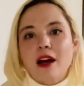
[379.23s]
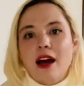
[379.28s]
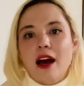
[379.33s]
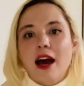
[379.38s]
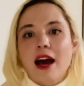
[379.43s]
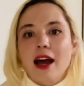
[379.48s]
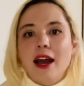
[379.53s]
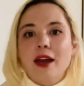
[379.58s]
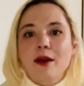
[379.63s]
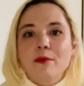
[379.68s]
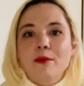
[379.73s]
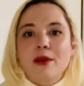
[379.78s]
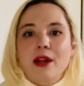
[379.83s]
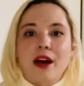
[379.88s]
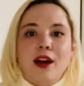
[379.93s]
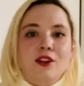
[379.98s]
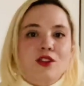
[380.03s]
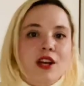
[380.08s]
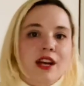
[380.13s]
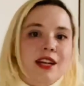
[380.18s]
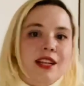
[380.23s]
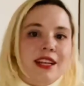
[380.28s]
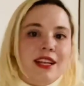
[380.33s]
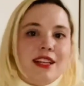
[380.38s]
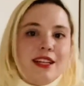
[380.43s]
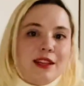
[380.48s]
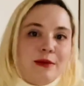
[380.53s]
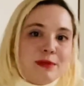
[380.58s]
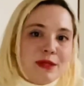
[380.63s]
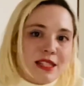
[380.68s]
I'm not trying to get
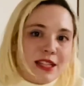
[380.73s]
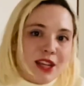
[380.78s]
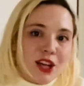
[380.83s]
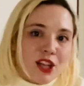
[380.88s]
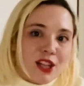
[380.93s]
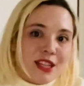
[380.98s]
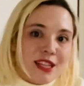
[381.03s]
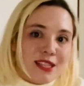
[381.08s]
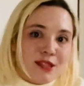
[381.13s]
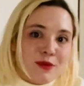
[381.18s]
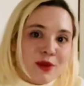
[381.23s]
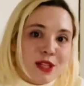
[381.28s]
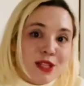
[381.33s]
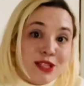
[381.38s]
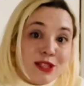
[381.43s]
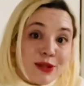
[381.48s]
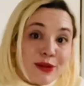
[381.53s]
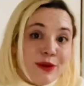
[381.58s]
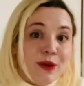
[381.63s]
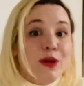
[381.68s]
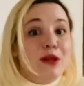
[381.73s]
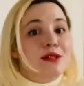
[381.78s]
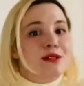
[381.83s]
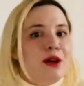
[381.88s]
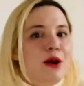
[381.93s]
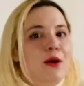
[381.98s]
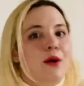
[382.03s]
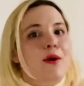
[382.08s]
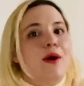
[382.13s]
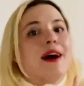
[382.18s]
lipstick on this one too.
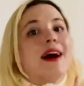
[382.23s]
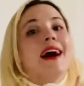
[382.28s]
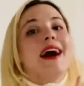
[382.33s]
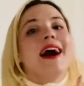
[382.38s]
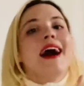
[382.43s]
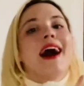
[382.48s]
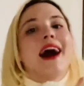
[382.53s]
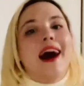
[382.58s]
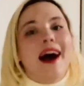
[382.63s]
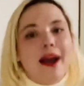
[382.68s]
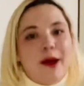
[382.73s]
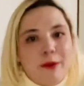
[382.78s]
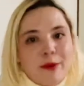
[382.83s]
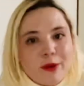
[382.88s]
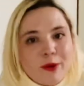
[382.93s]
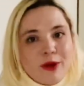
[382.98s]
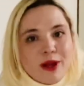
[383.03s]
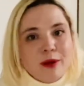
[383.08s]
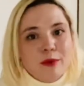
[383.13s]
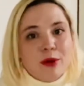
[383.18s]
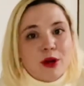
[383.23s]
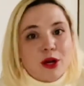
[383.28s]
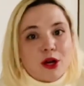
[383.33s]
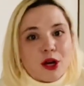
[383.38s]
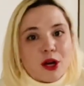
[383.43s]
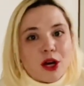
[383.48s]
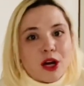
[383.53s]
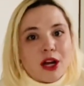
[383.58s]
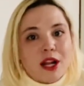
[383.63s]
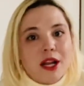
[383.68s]
So I'm going to put it
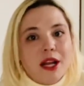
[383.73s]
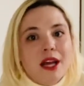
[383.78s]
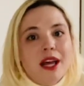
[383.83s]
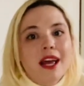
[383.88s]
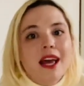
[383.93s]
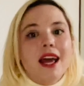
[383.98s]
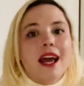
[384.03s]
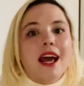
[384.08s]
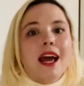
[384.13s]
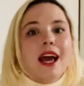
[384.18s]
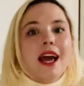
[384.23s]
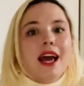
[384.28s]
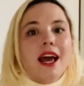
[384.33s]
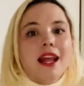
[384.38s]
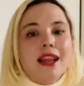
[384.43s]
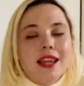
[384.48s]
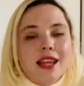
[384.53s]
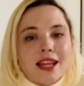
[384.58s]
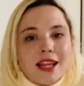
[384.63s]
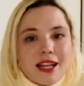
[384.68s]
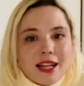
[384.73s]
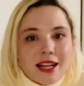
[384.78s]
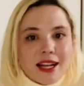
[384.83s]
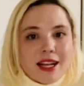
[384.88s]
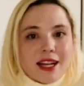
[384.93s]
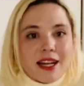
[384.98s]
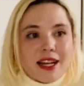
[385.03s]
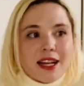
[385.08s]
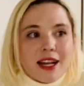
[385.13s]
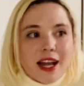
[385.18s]
on and
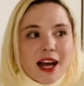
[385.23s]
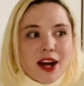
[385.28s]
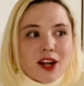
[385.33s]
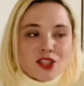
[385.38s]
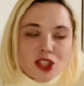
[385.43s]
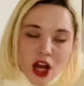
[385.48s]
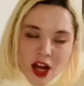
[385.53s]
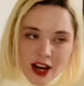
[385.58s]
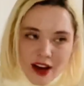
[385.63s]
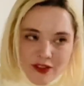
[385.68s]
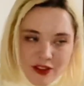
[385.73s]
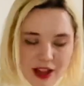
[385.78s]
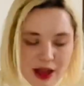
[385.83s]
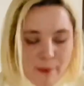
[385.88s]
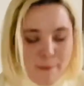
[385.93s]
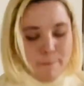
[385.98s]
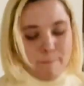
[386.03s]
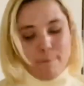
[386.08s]
then I'll talk after that.